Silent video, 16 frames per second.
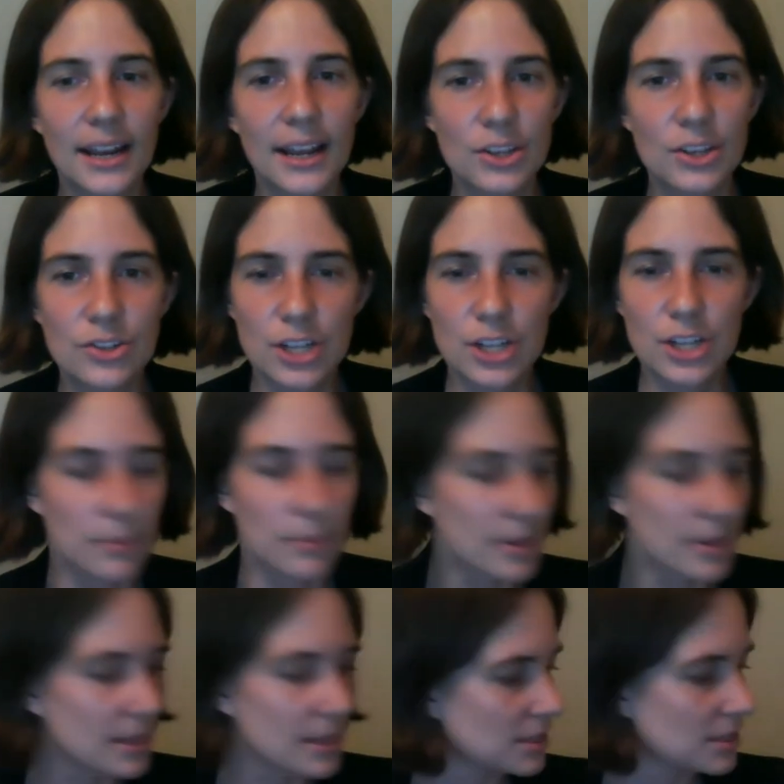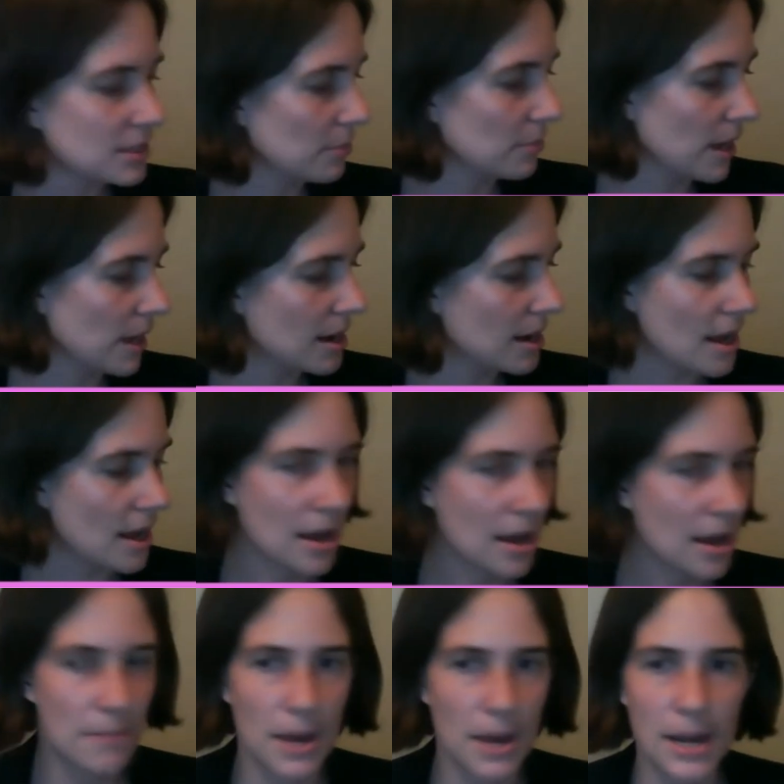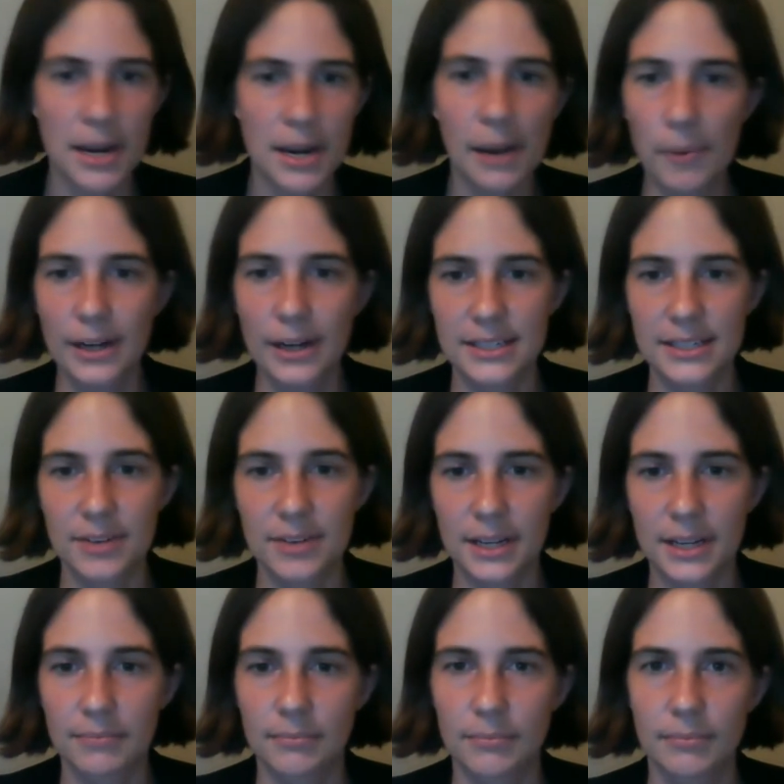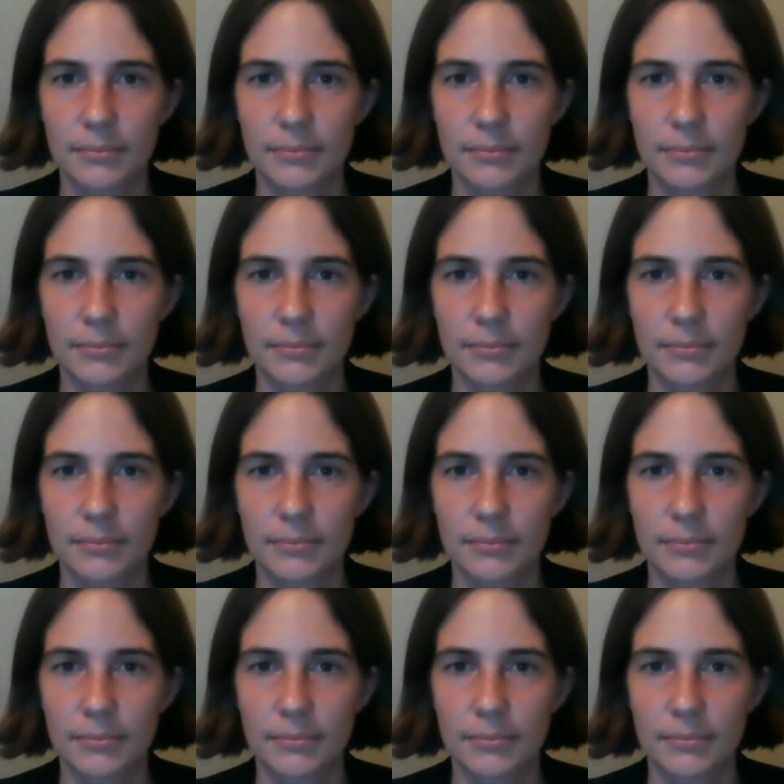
you shared with us on your blog a number activity.